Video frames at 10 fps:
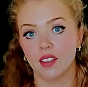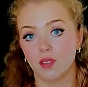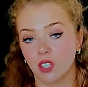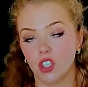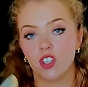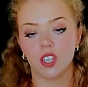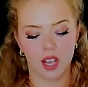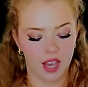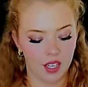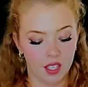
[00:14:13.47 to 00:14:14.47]
the finish
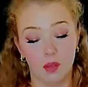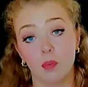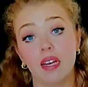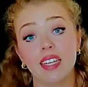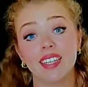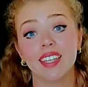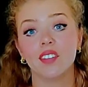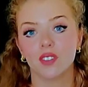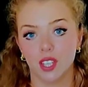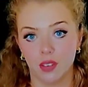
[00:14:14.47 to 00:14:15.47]
are completely
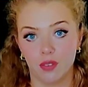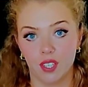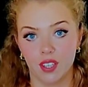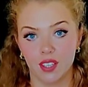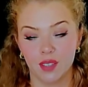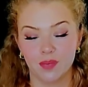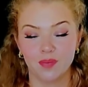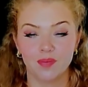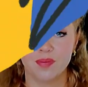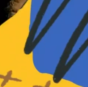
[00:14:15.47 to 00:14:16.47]
different.
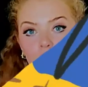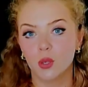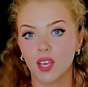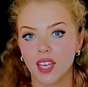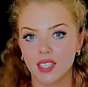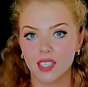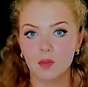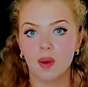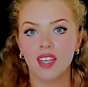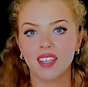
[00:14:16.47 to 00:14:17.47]
So yes,
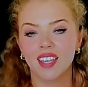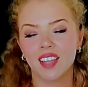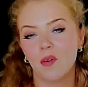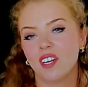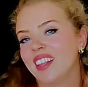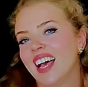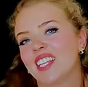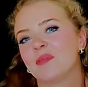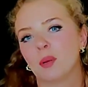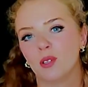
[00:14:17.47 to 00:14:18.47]
despite that, our
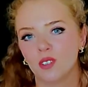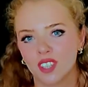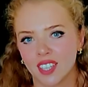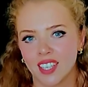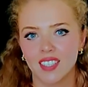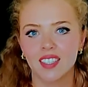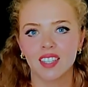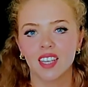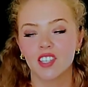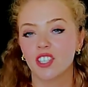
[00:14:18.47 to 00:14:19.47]
last product is
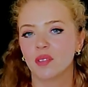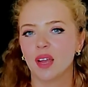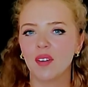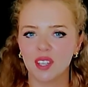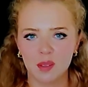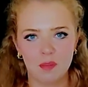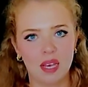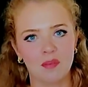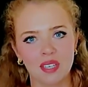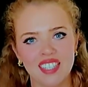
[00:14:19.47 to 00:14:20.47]
surrounded by
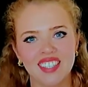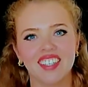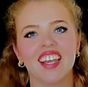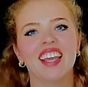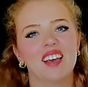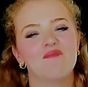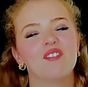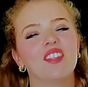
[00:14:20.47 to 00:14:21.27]
mystery and